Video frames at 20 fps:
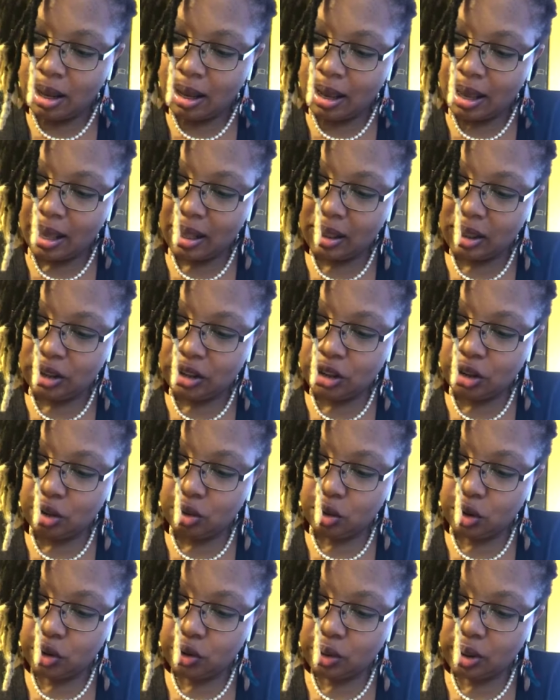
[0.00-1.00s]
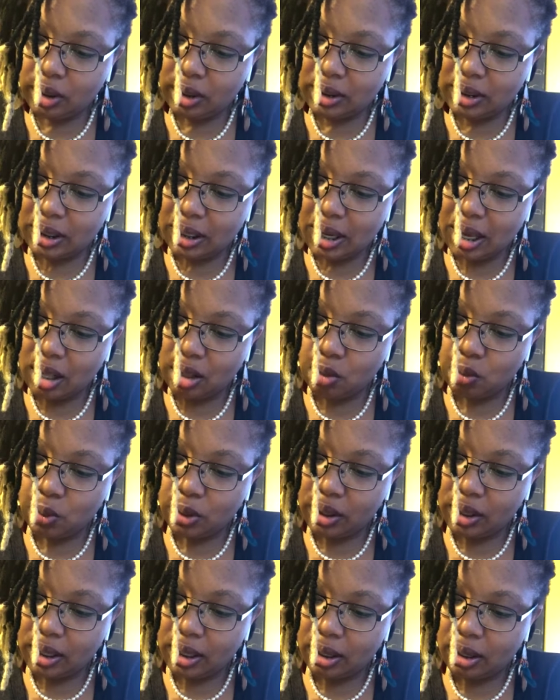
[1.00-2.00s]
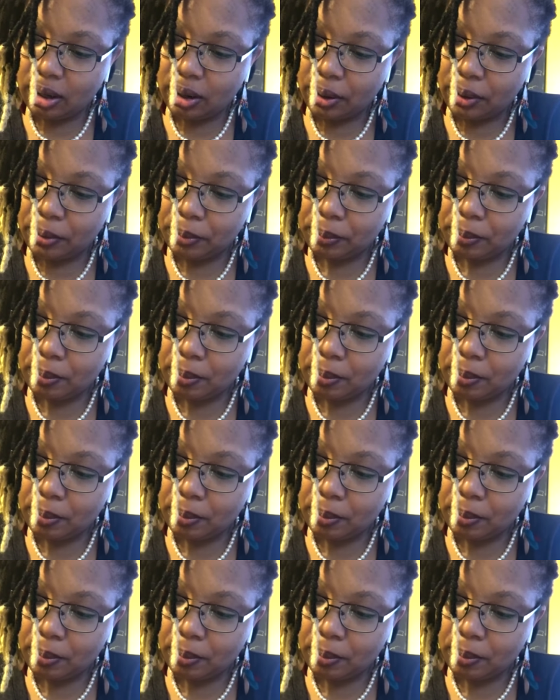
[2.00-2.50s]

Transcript: And the children struggled together within her.